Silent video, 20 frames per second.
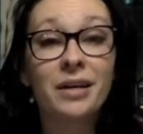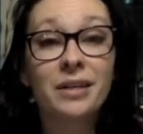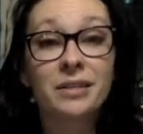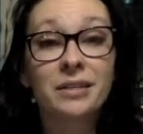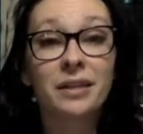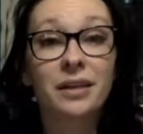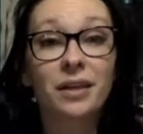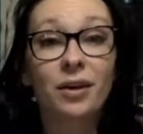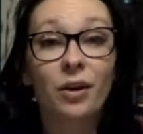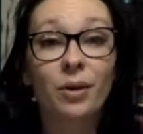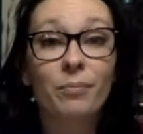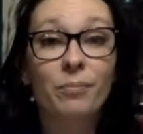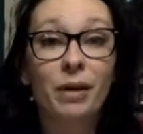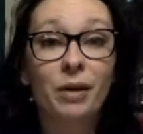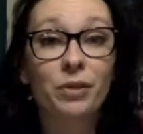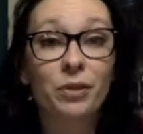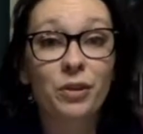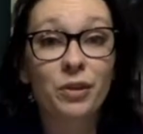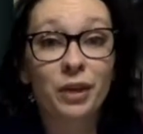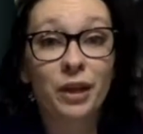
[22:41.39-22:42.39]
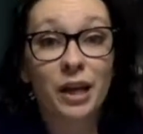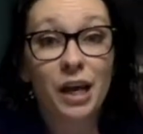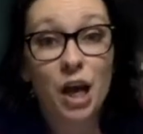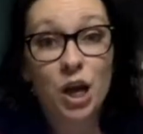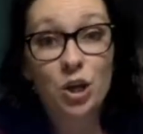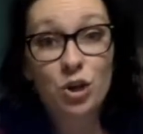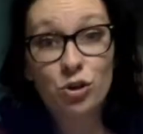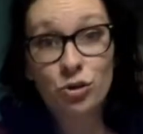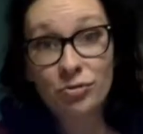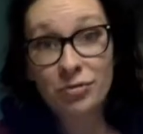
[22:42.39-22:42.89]
to get our monthly
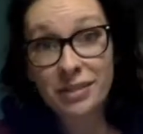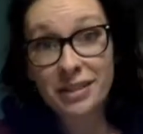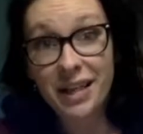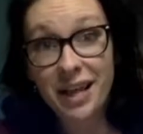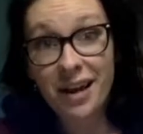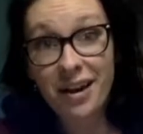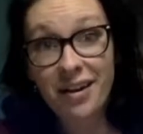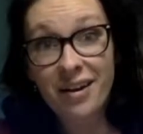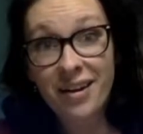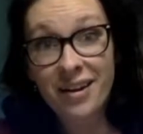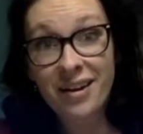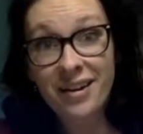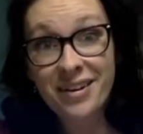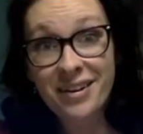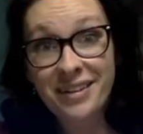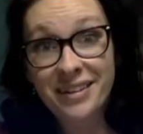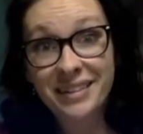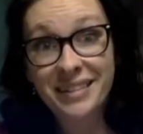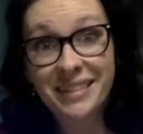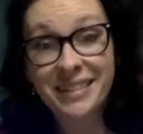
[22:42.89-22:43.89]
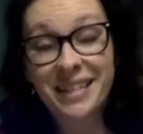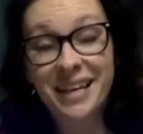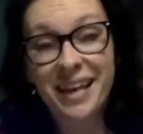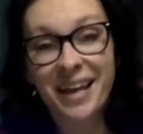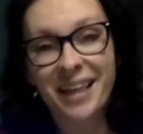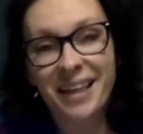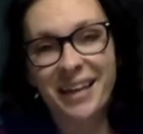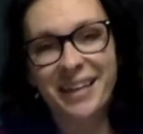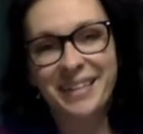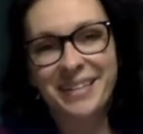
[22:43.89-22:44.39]
newsletters.
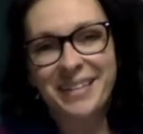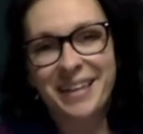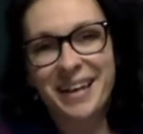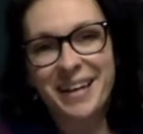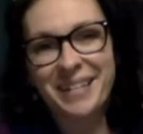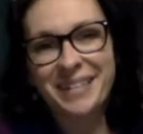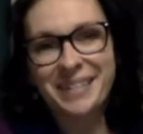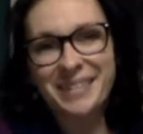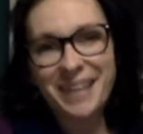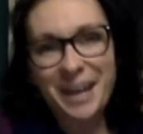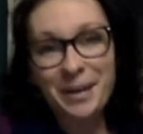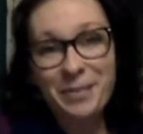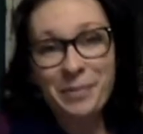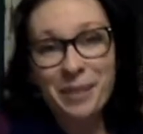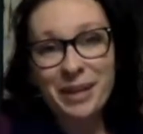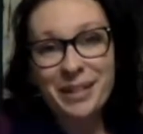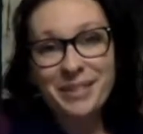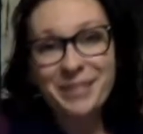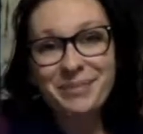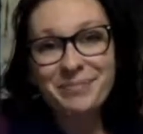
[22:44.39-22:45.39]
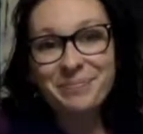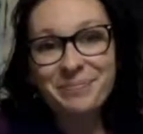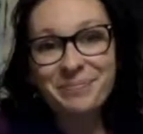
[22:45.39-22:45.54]
Thanks, guys. God bless.